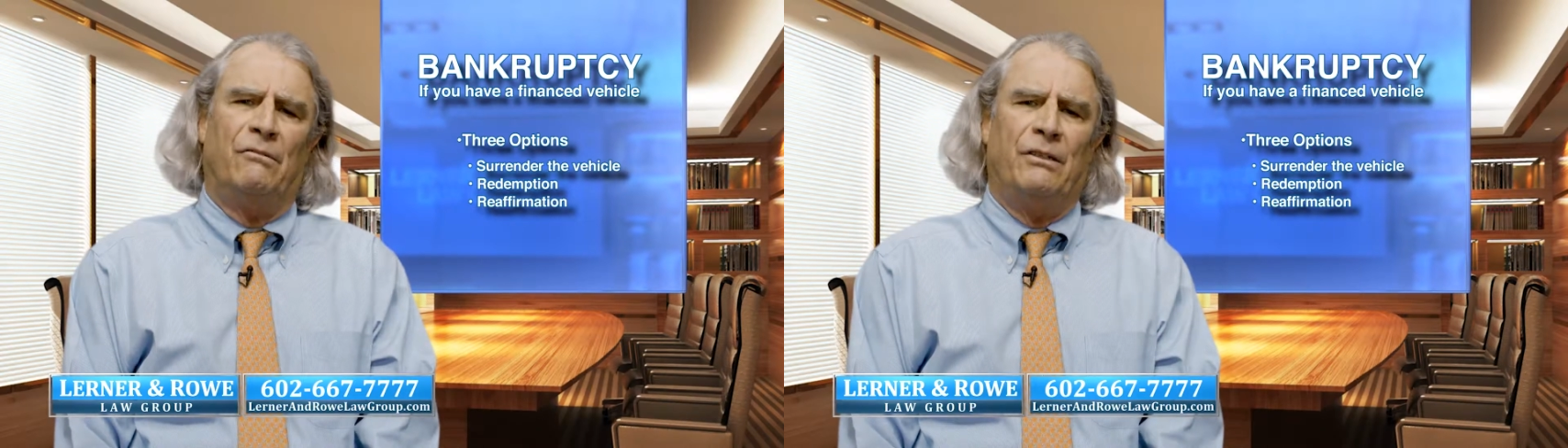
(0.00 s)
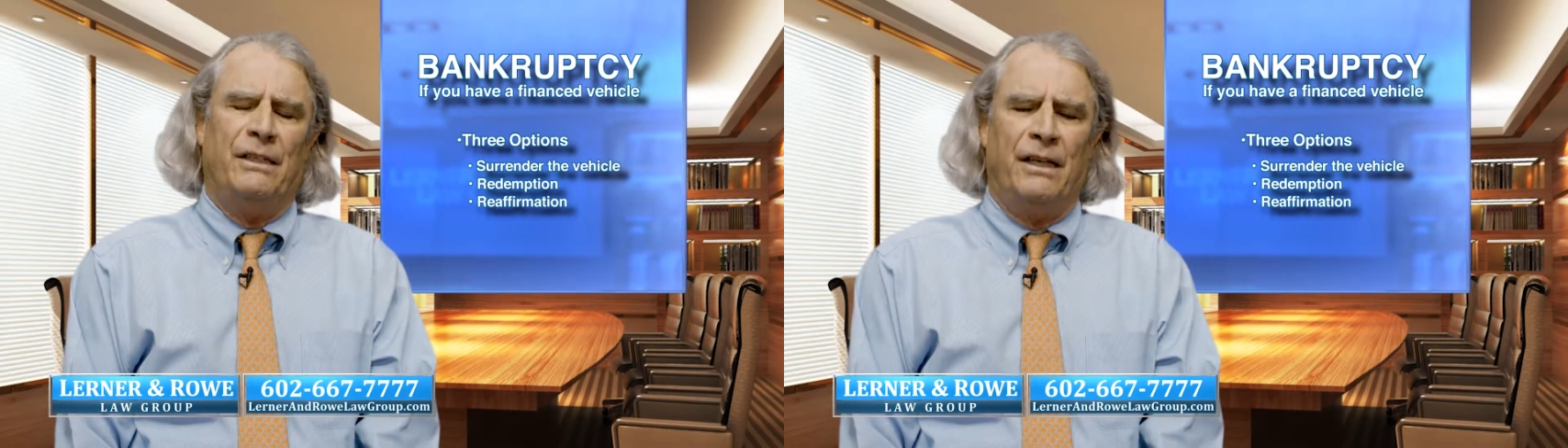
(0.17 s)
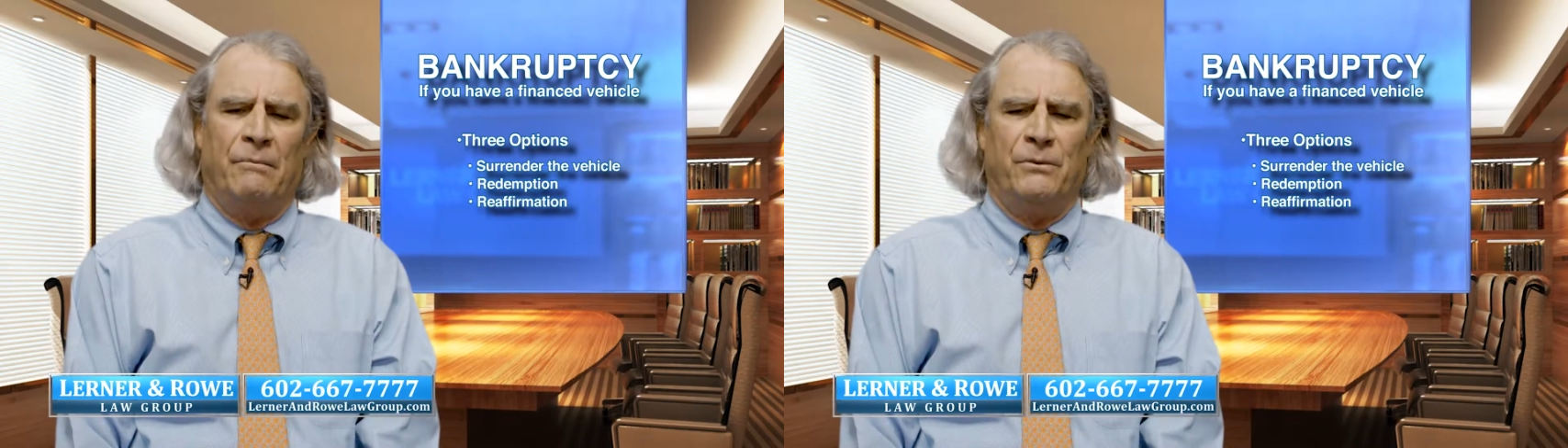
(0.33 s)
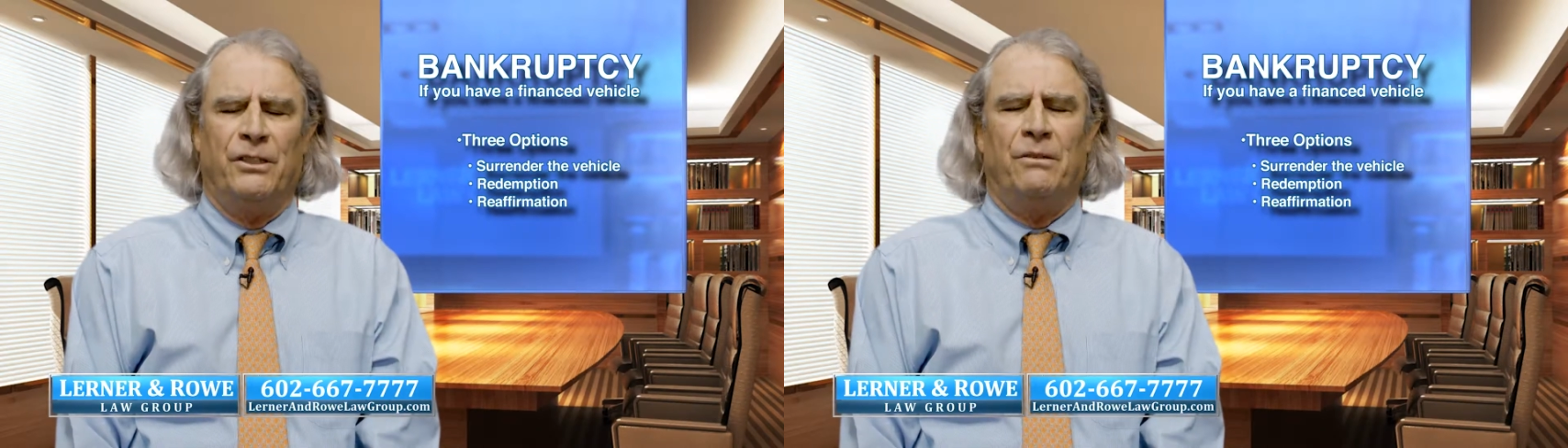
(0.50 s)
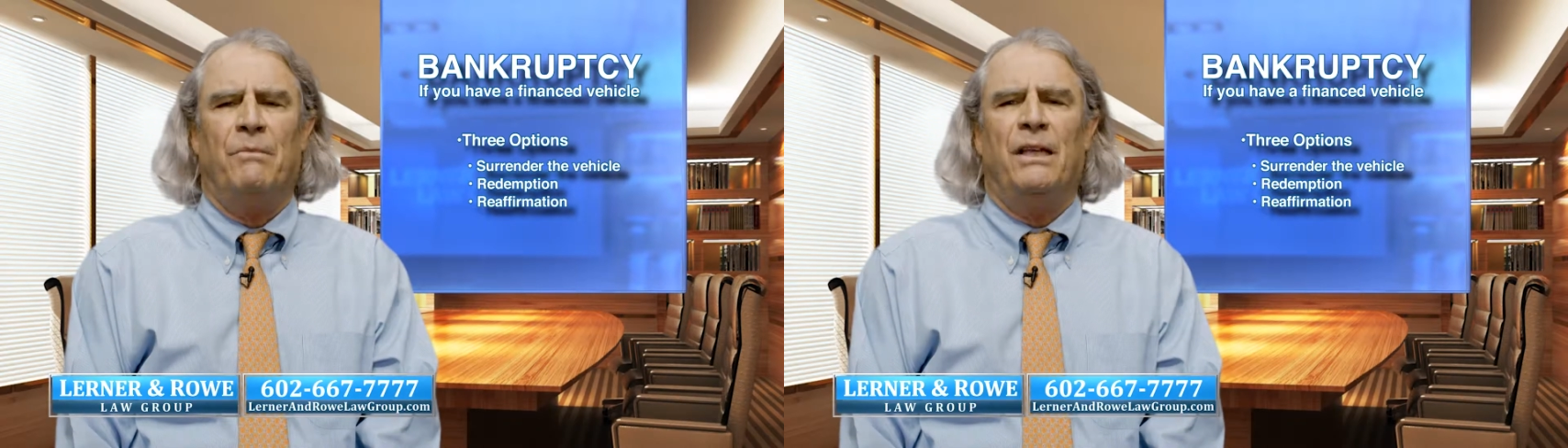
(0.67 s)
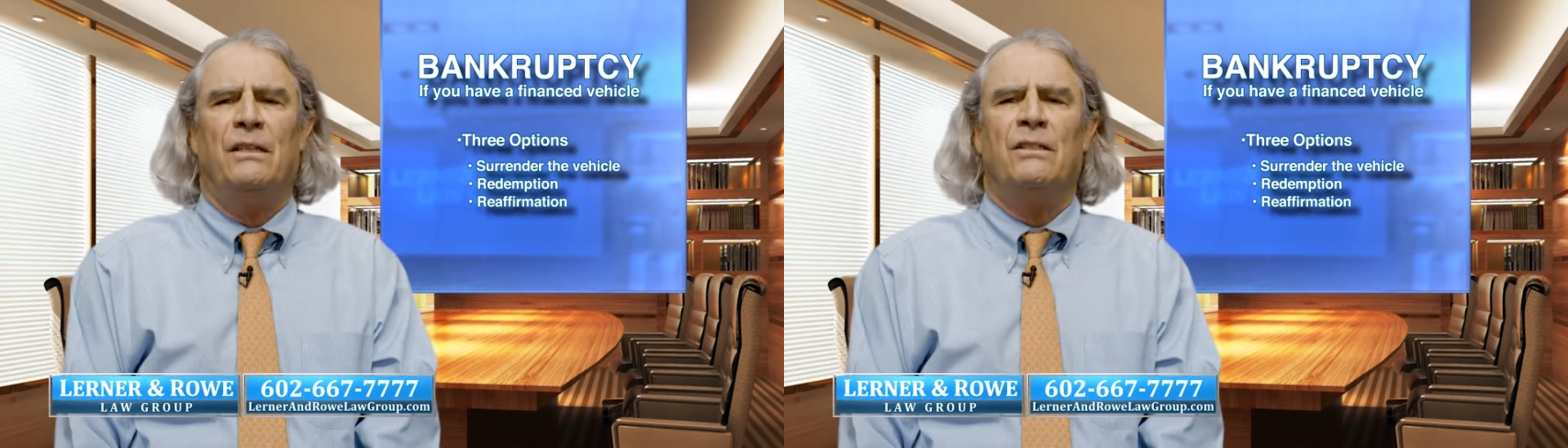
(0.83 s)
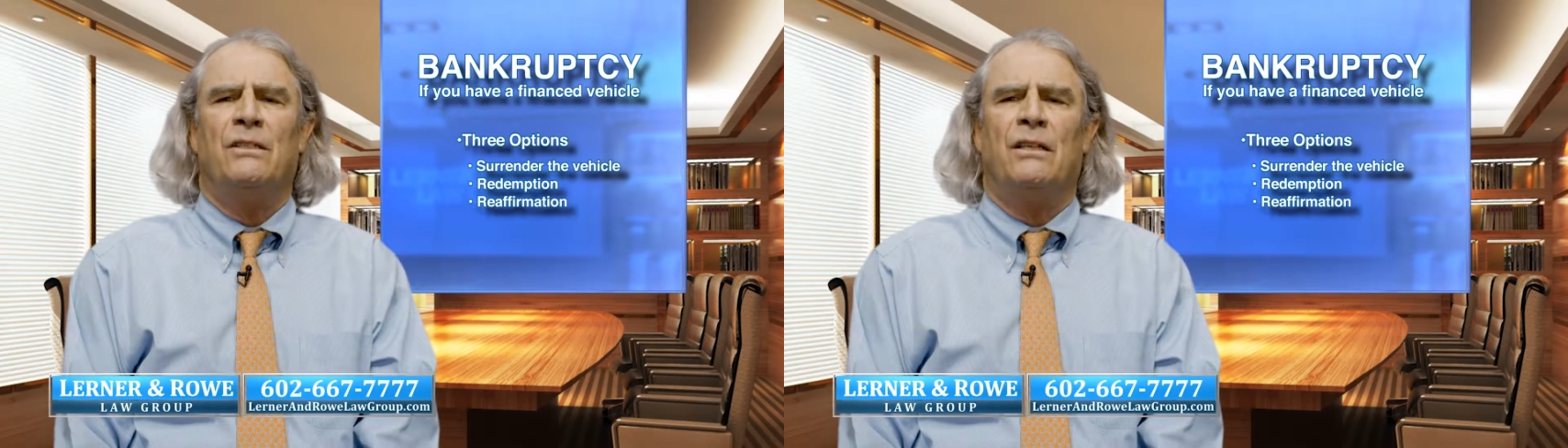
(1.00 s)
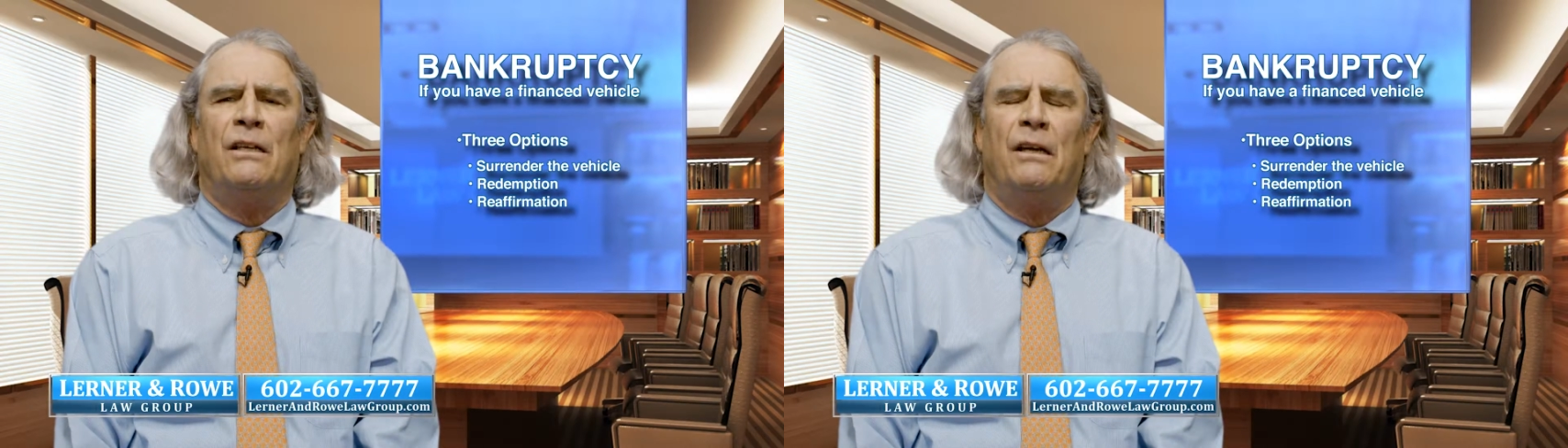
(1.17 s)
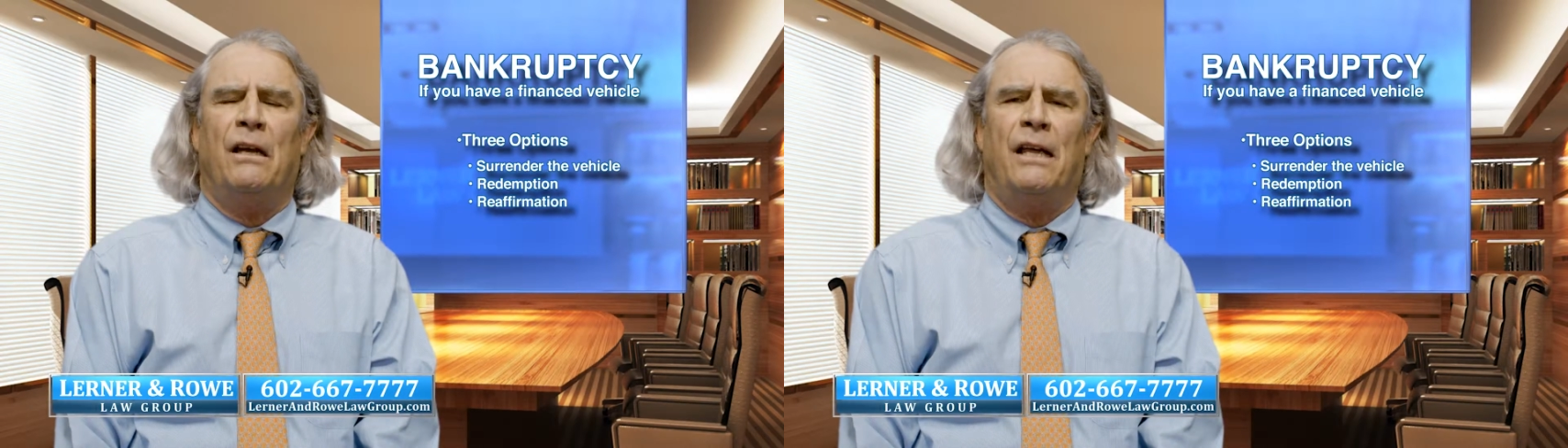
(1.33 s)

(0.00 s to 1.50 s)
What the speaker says: Redemption means that